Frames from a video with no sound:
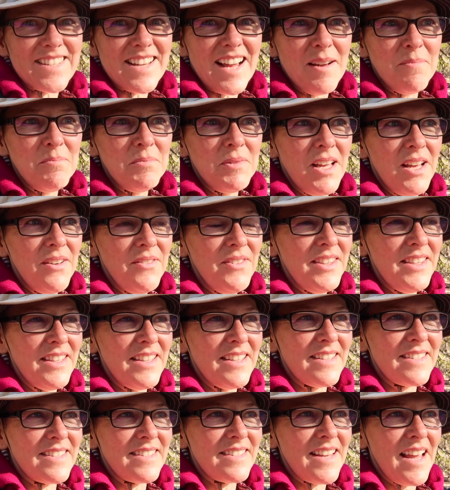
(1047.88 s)
I'm loving
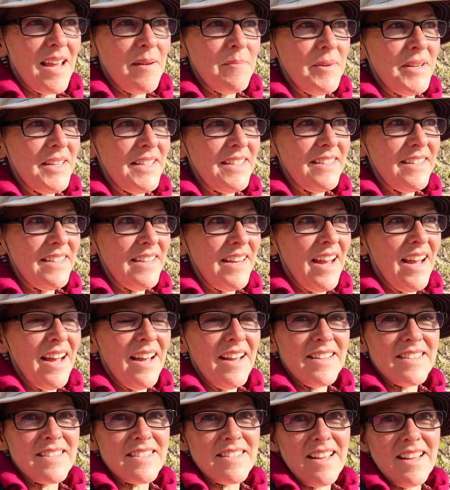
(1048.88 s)
this. I mean, yeah,
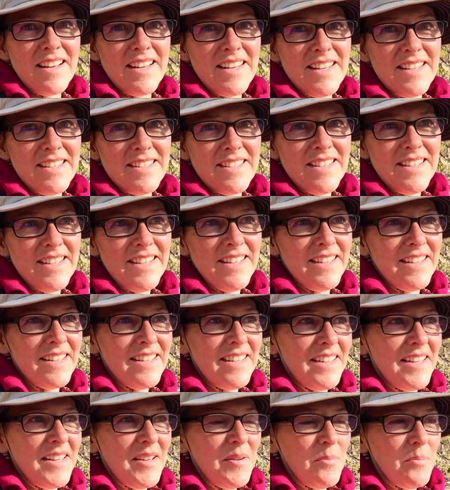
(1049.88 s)
it's not easy,
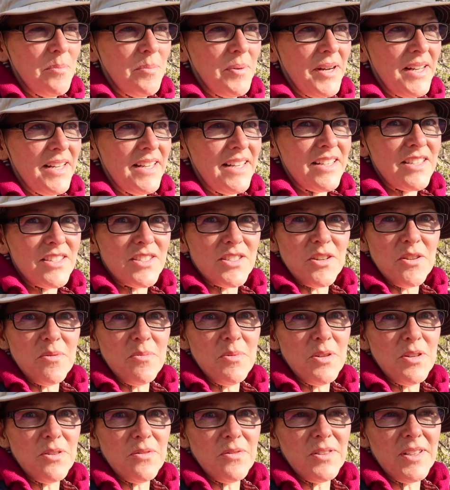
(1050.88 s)
but it's so
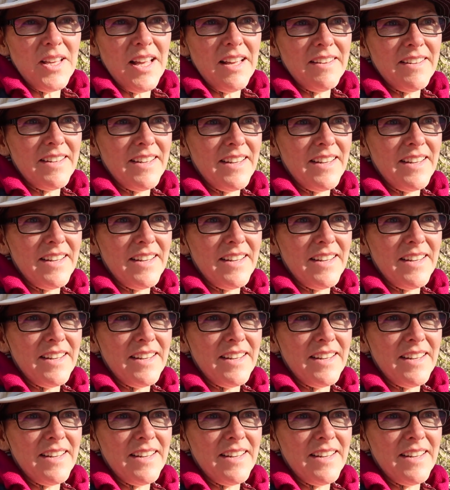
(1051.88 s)
beautiful out